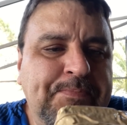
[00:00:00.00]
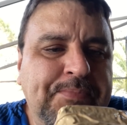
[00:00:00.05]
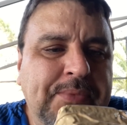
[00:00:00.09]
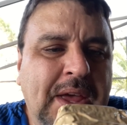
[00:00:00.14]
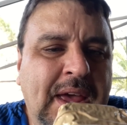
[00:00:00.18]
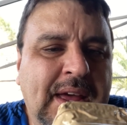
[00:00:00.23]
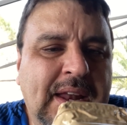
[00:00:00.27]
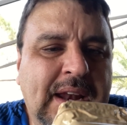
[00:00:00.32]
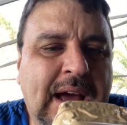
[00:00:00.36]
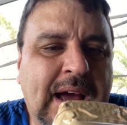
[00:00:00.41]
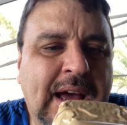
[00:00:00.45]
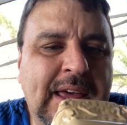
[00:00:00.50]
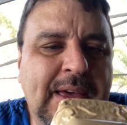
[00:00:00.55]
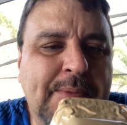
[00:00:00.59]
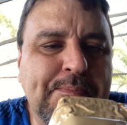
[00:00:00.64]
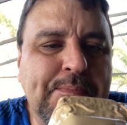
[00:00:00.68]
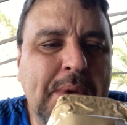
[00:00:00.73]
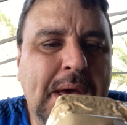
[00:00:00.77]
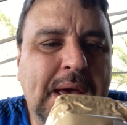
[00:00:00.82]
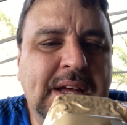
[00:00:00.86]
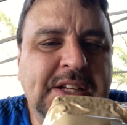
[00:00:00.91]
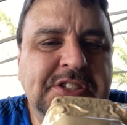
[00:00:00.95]
and I
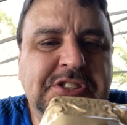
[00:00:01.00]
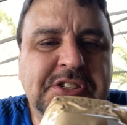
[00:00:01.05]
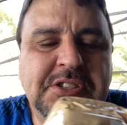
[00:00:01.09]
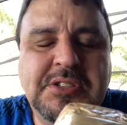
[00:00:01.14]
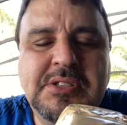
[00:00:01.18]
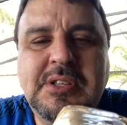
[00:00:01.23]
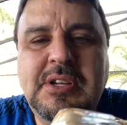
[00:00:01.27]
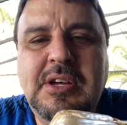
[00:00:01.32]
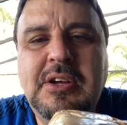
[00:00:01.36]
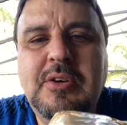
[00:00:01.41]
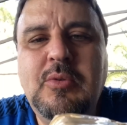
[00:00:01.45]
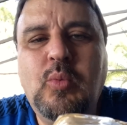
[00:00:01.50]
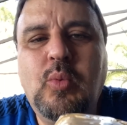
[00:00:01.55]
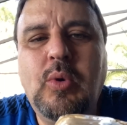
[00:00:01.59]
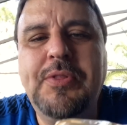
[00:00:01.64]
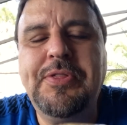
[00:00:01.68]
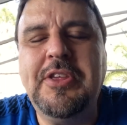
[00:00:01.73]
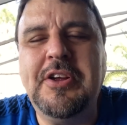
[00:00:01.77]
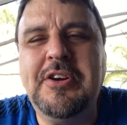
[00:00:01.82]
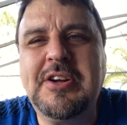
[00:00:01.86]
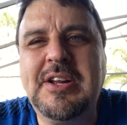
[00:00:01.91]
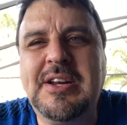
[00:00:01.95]
imagine what
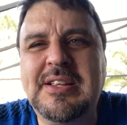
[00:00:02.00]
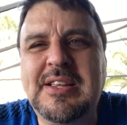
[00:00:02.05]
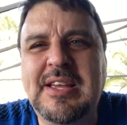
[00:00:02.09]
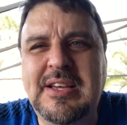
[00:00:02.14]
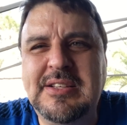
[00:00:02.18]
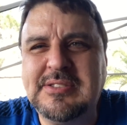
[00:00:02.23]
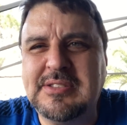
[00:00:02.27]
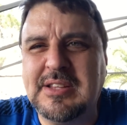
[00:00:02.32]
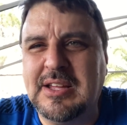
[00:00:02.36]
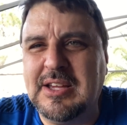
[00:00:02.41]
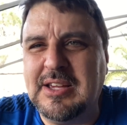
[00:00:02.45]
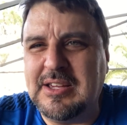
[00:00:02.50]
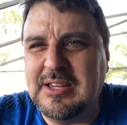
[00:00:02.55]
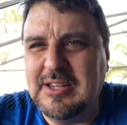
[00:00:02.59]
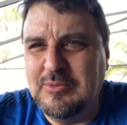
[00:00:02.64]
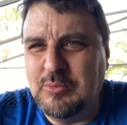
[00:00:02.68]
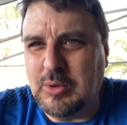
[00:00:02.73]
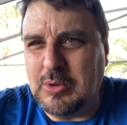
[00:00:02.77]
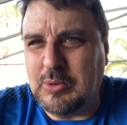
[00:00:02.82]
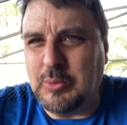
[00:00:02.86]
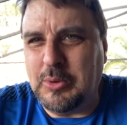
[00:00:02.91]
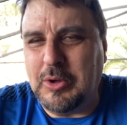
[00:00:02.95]
they're going to taste like
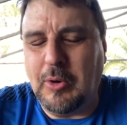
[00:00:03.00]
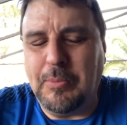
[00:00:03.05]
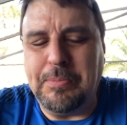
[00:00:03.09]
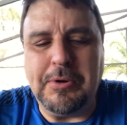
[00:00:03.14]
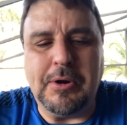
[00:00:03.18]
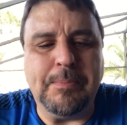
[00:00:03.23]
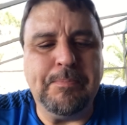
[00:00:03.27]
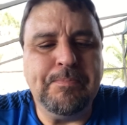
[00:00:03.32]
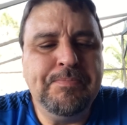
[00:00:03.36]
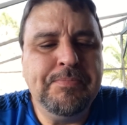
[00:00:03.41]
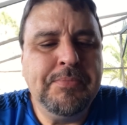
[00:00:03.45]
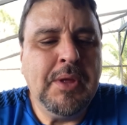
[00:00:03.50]
when we open them.